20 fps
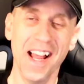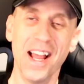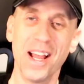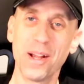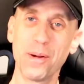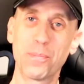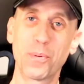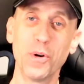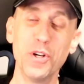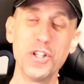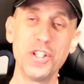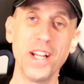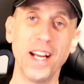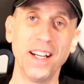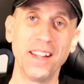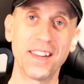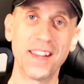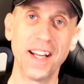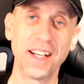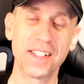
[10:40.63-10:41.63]
We appreciate
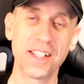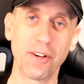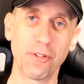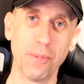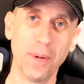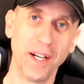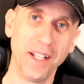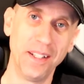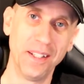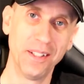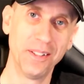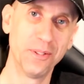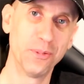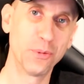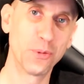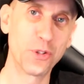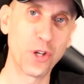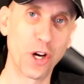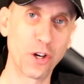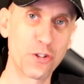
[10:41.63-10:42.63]
it. Thanks, everybody.
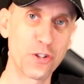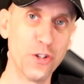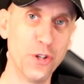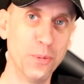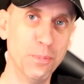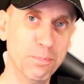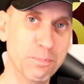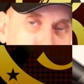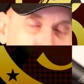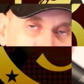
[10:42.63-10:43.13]
Talk soon.